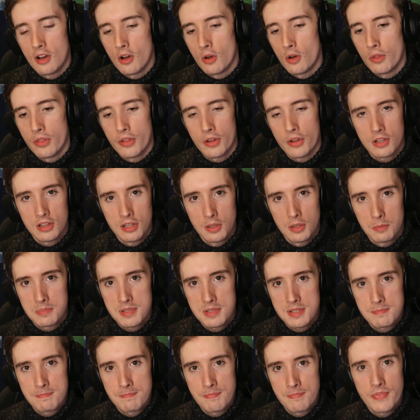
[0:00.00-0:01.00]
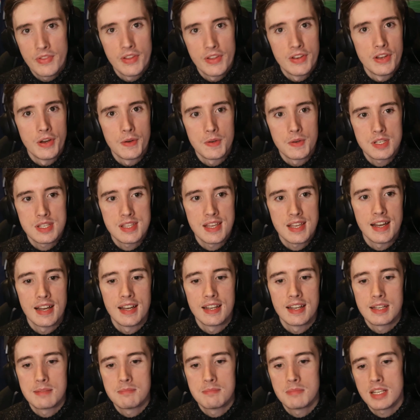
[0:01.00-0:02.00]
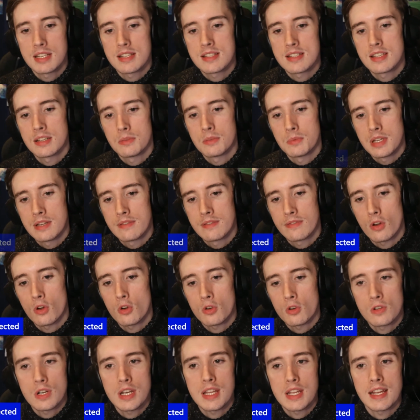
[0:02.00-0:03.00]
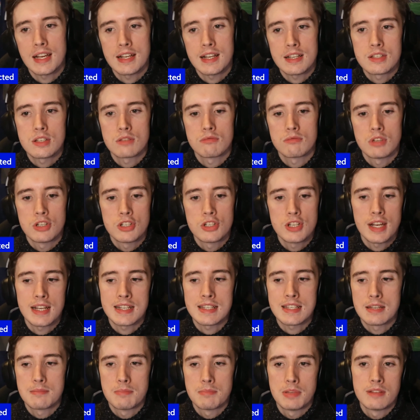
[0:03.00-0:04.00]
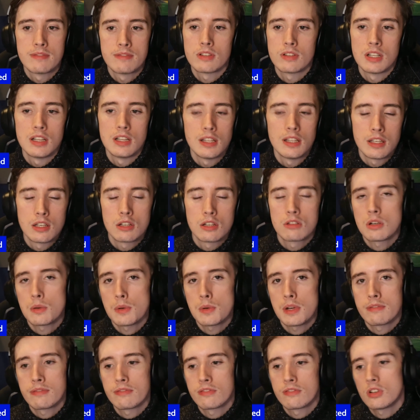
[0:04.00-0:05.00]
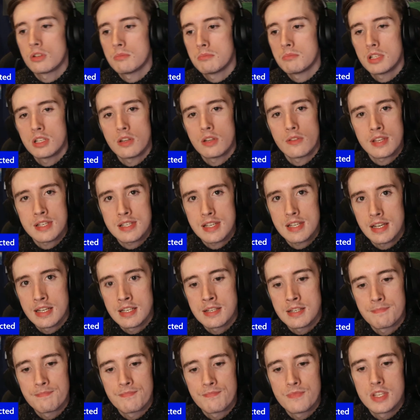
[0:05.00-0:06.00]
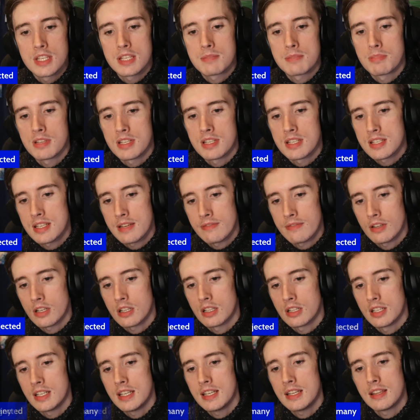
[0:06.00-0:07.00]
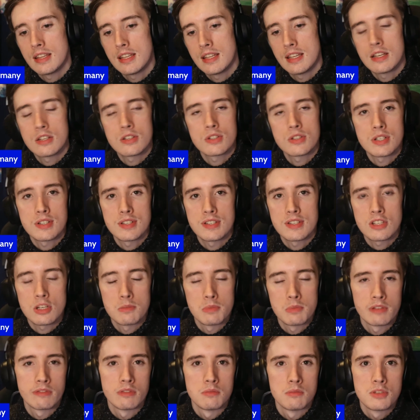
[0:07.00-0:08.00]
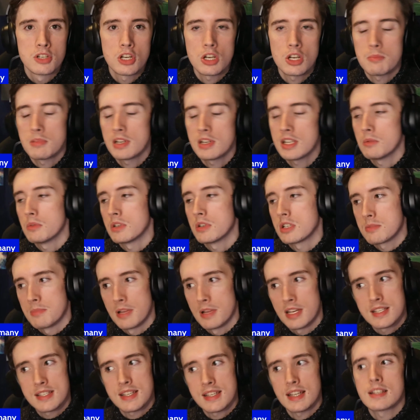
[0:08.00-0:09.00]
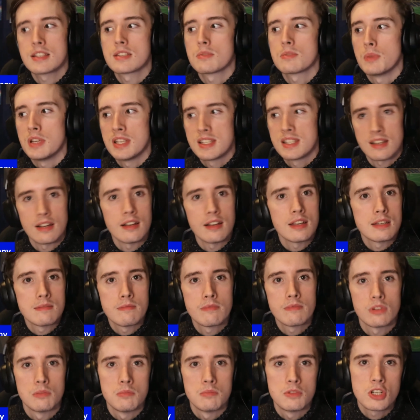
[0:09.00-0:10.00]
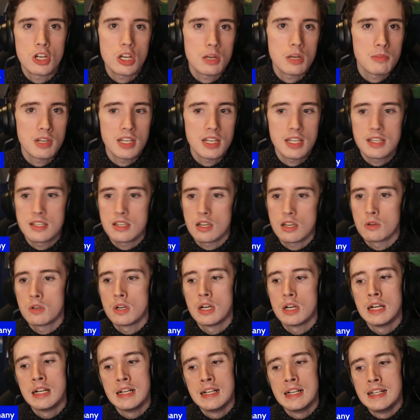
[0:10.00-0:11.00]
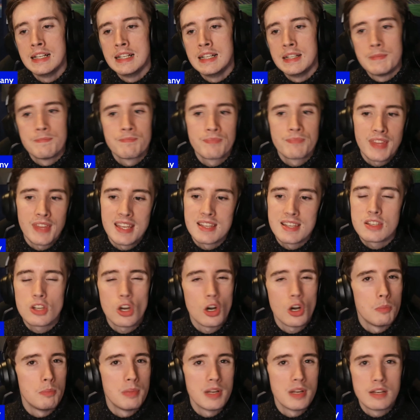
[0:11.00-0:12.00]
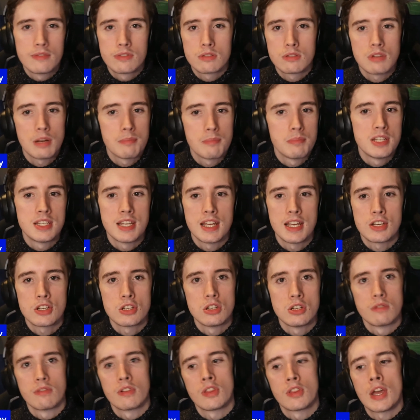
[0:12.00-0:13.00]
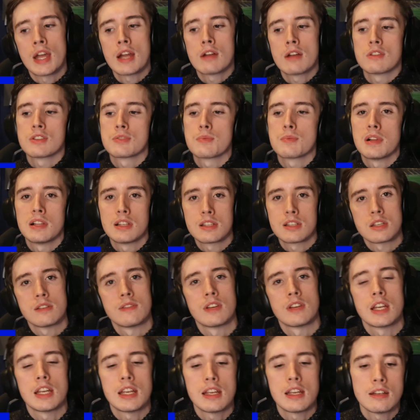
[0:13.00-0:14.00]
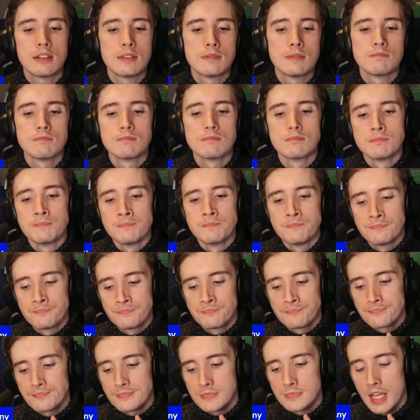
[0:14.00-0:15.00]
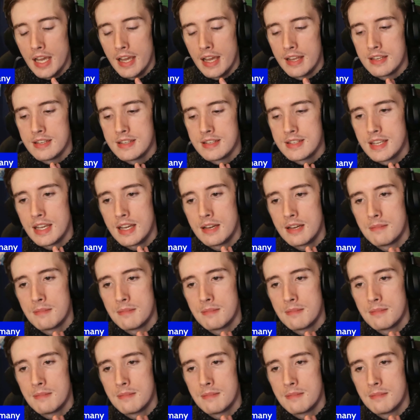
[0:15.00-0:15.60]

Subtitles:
other clubs that noticed that, and it means that we have already had to reject a bid for Ilia Gruev from another side. Specifically, the interest is coming from Germany, which makes sense. We signed him from Germany, so he's got a bit of a reputation over there as well as over here. And